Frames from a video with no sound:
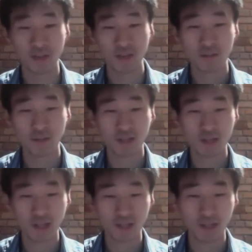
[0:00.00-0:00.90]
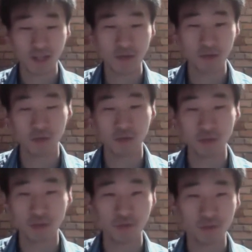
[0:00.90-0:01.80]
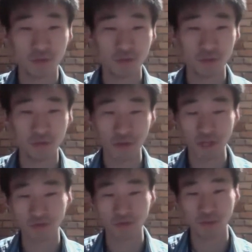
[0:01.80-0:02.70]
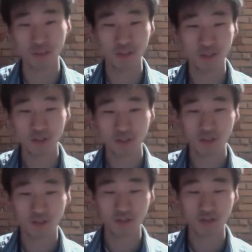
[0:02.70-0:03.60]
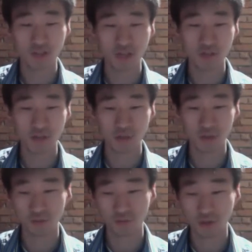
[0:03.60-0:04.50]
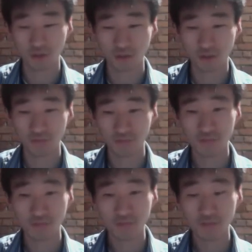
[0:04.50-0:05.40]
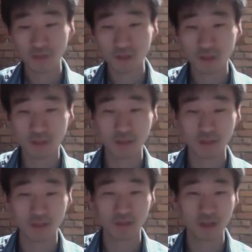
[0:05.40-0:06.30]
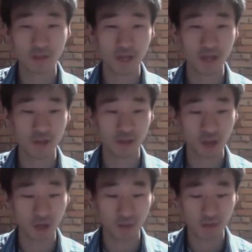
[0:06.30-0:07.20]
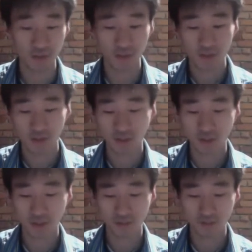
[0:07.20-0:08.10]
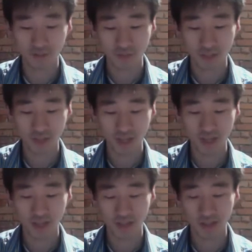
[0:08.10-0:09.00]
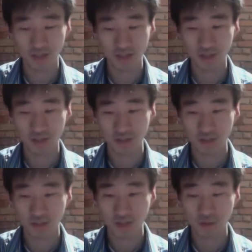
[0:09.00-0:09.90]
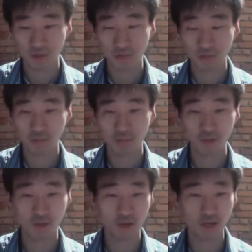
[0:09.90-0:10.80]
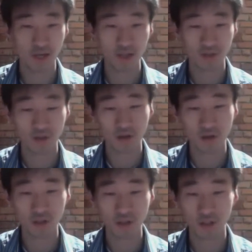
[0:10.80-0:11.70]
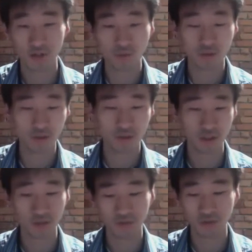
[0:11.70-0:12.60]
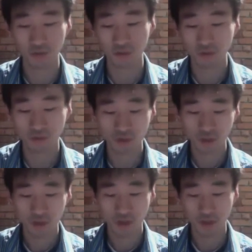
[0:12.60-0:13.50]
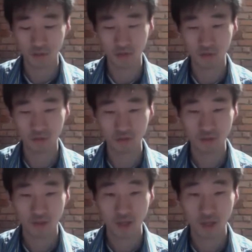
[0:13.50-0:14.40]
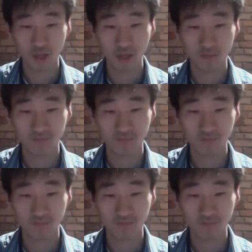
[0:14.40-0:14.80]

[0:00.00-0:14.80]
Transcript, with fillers: But then I think I it, it moved too fast for me because at the time I was involved in some other stuff. I had a job, um, and I had I think I was you know I had college other work stuff to do um, it just and